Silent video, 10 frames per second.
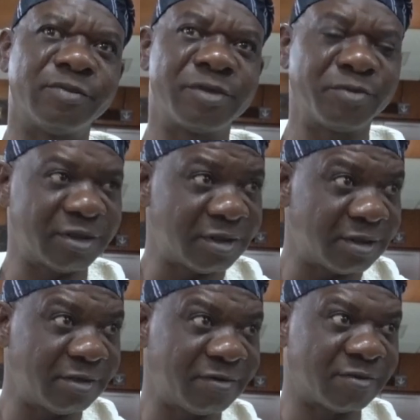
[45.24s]

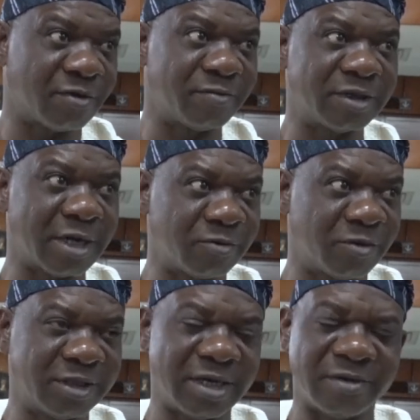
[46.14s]
representatives from the
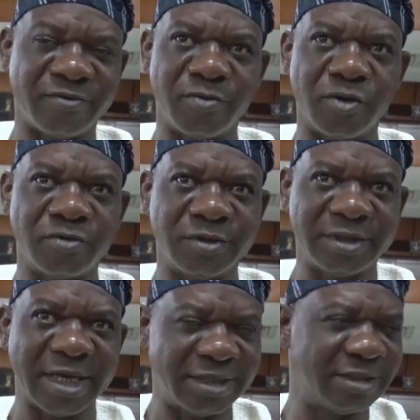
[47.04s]
Southwest and from the
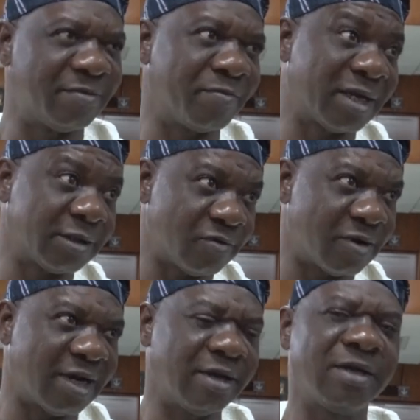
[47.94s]
states in
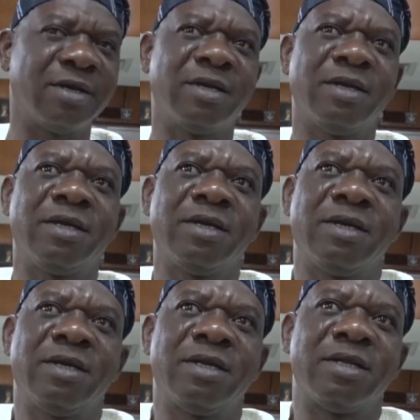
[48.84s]
particular,
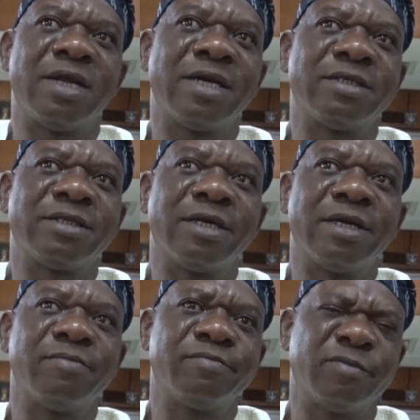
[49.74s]
that
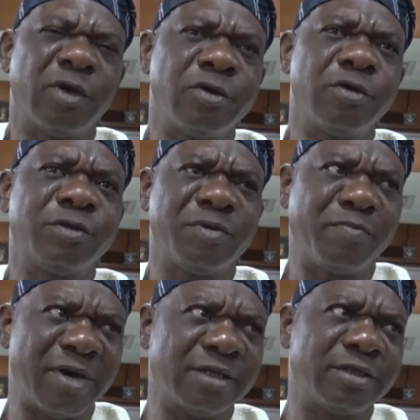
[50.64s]
although it's been
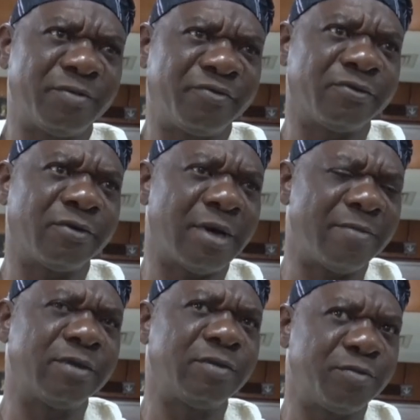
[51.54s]
passed before,
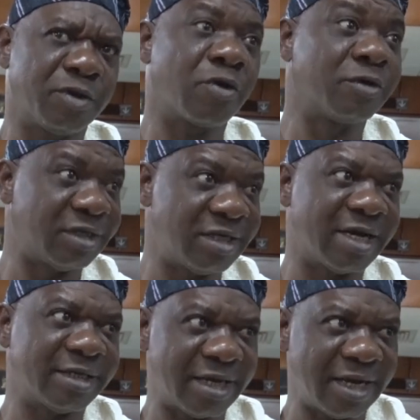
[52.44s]
it's been
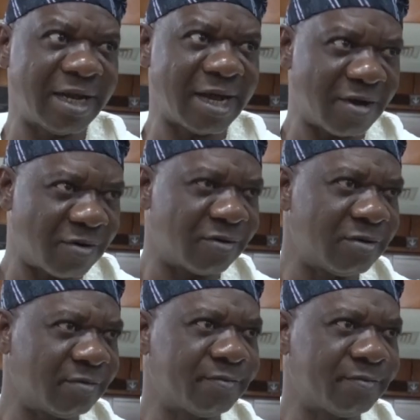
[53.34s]
considered earlier on,